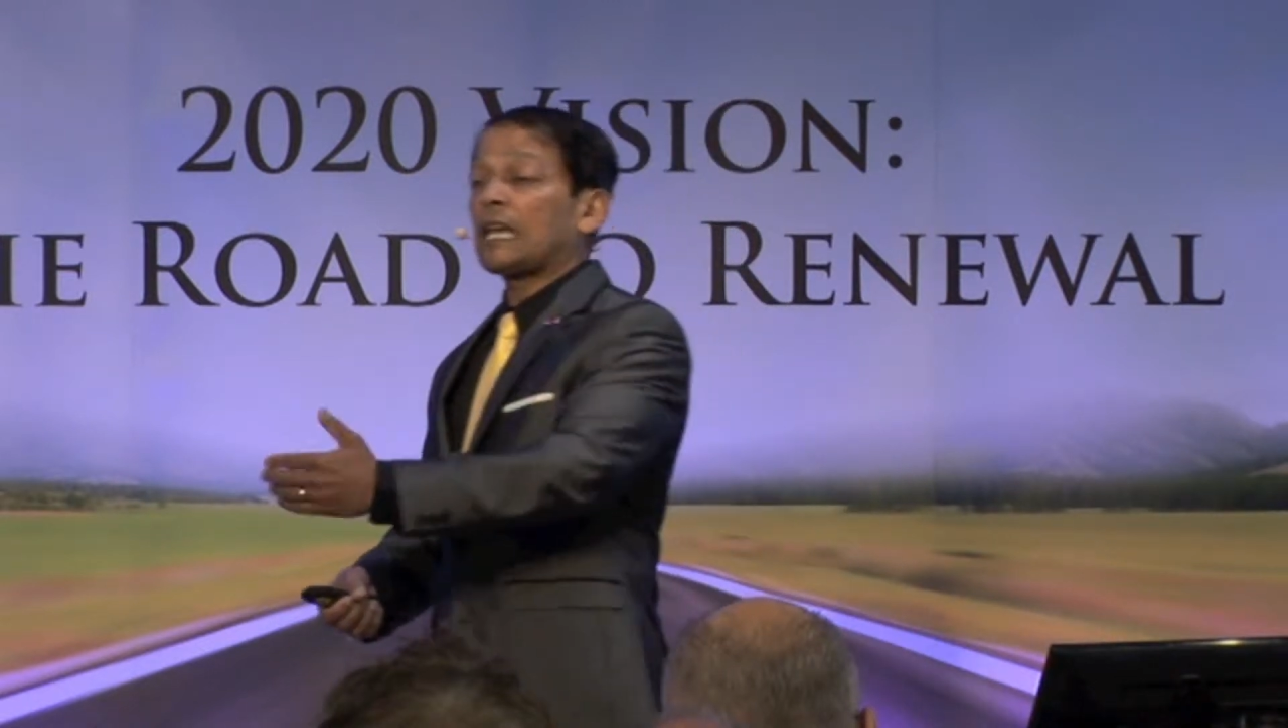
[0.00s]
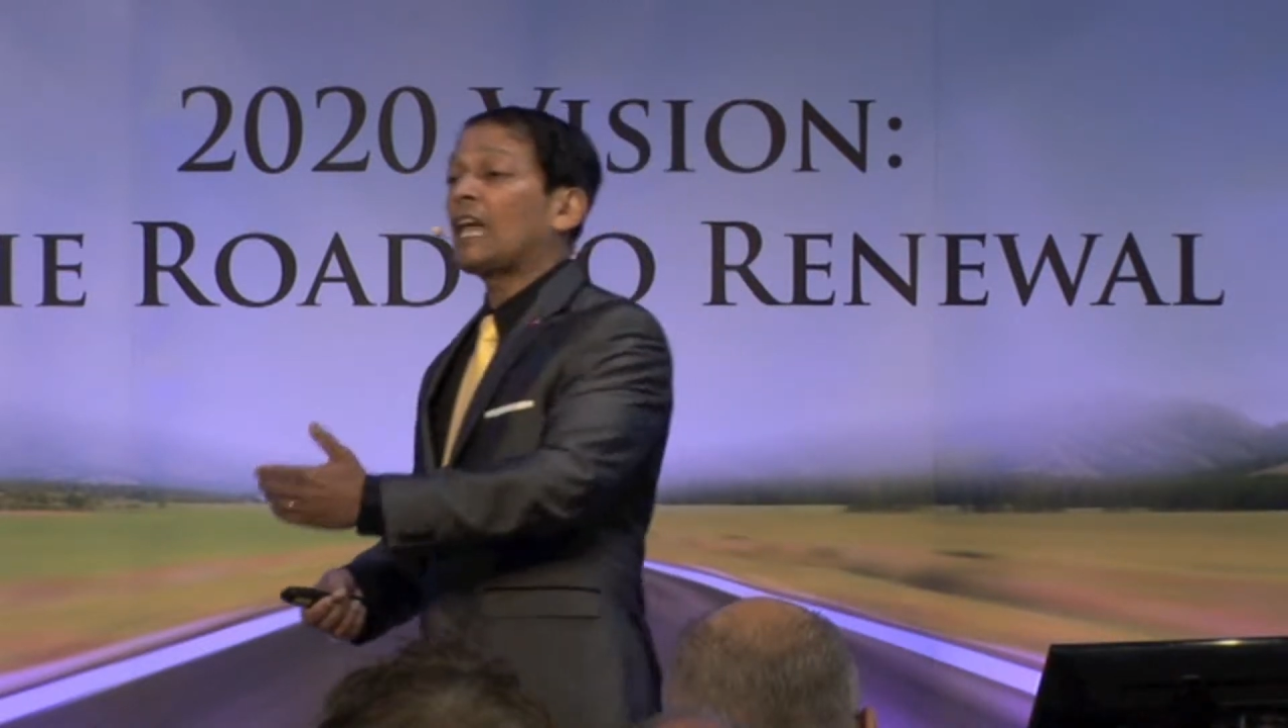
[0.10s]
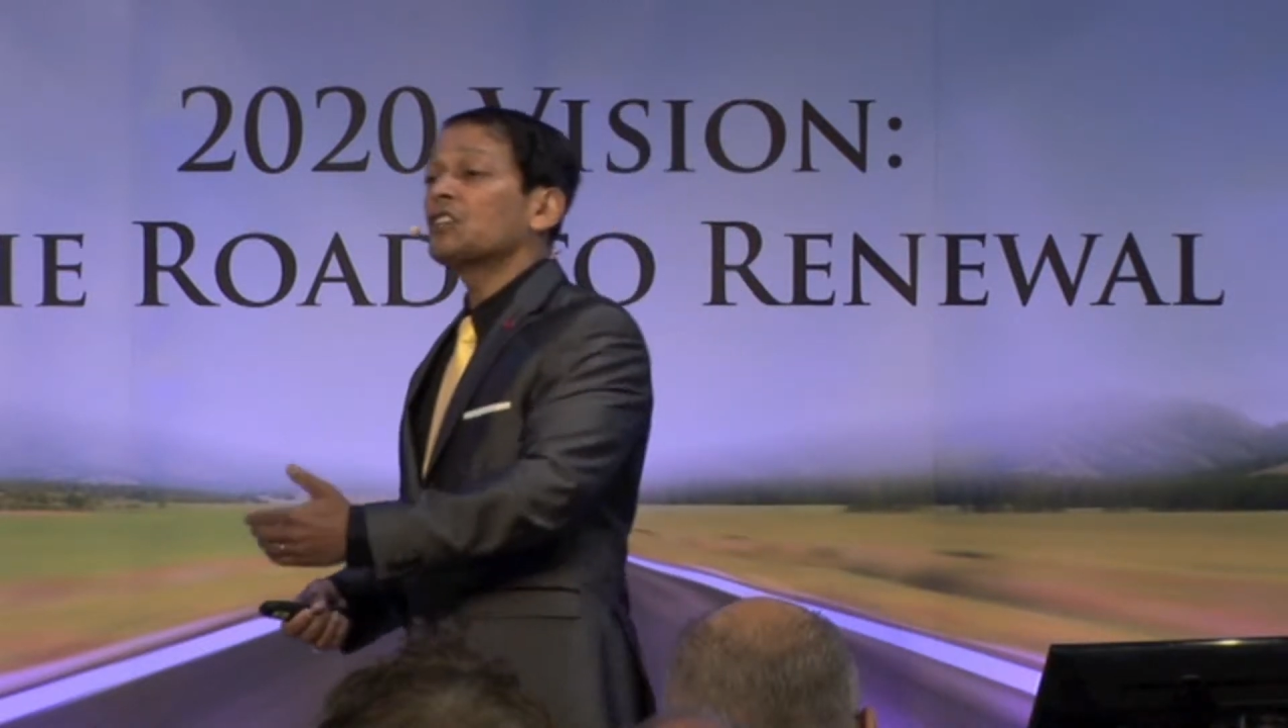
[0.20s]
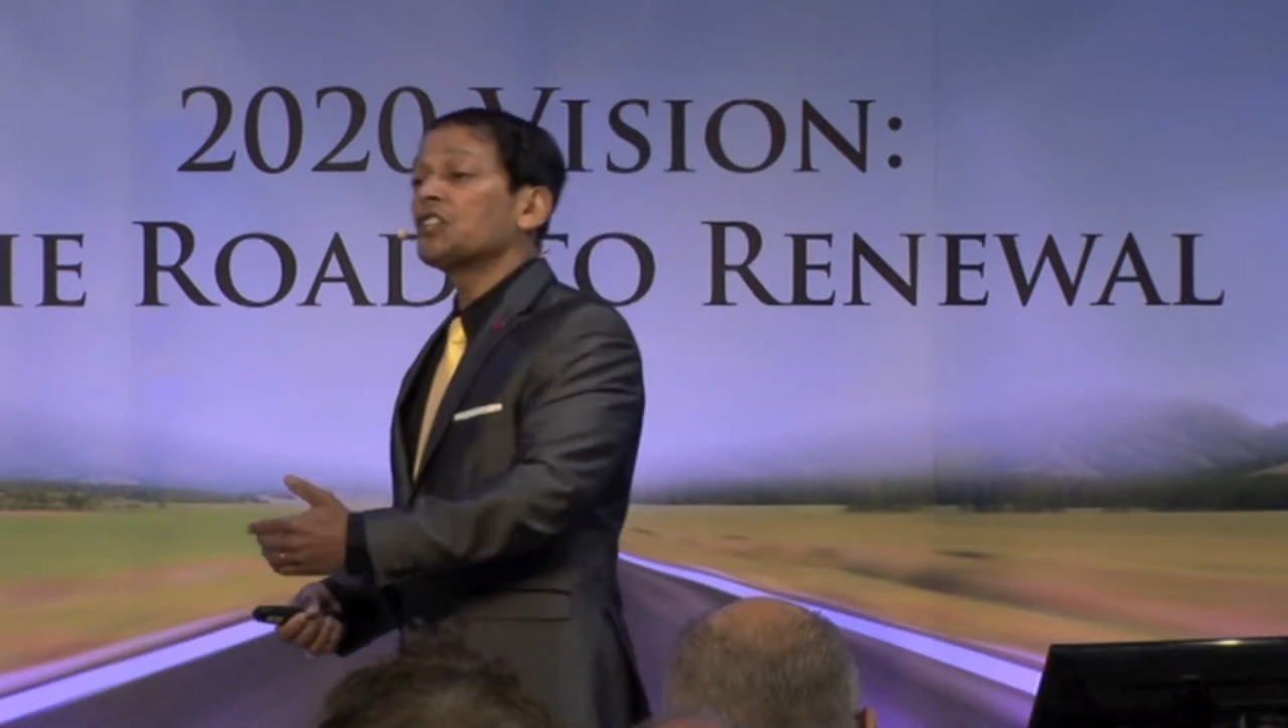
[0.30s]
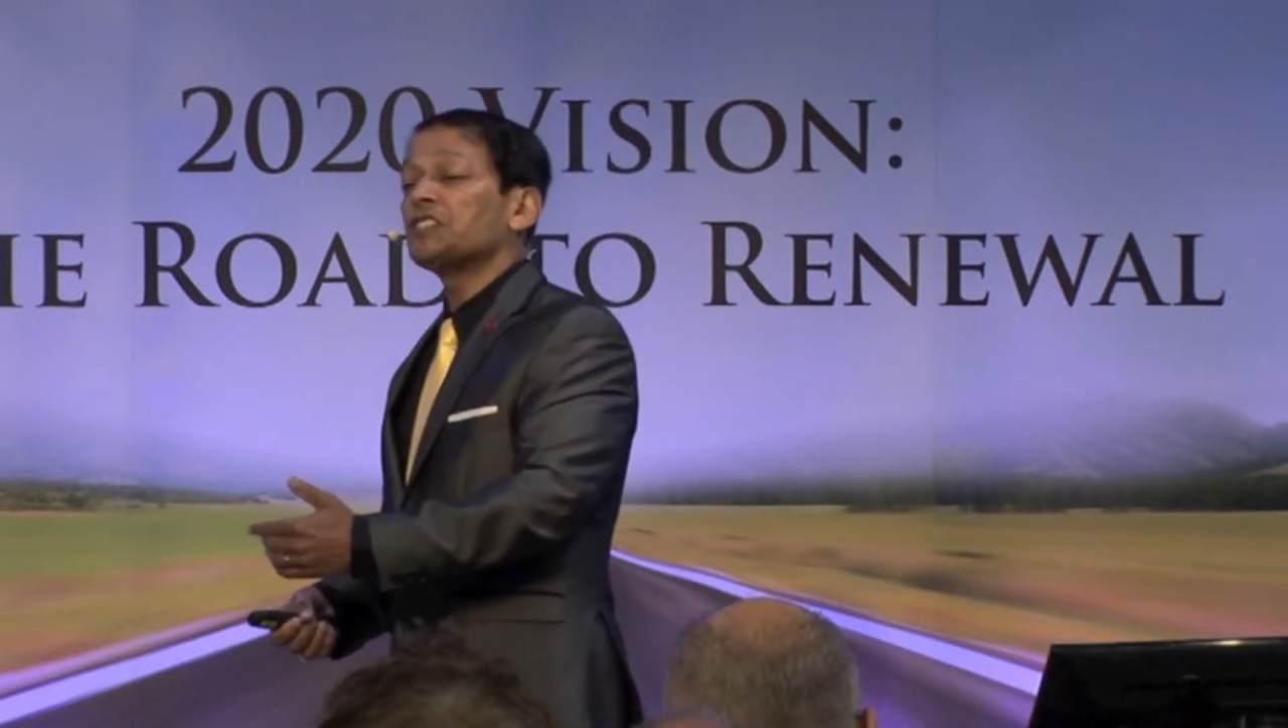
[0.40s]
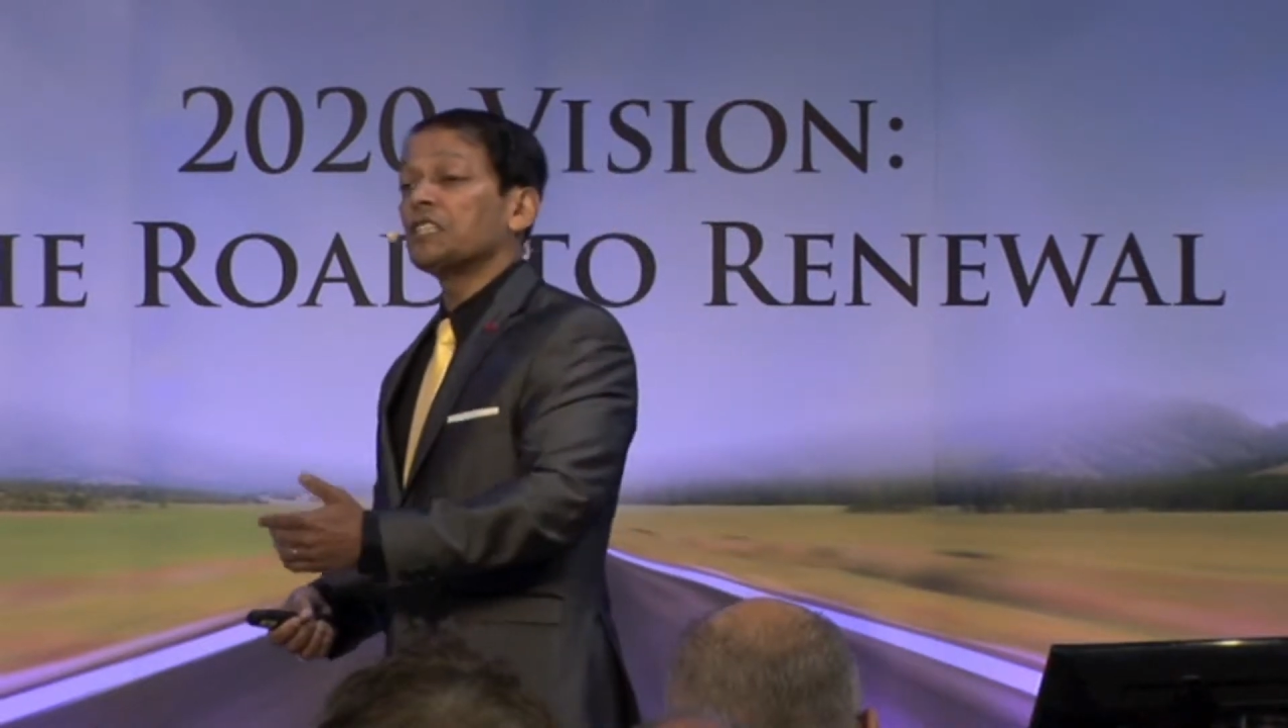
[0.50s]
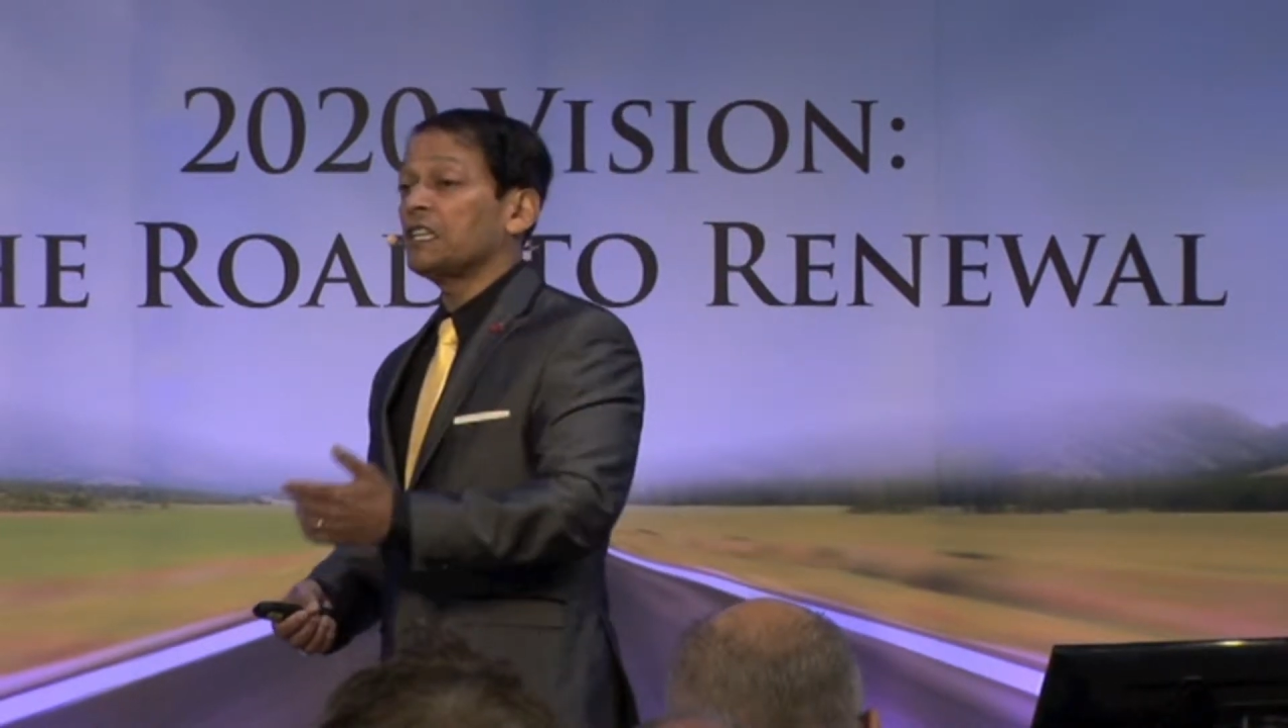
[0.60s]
occasions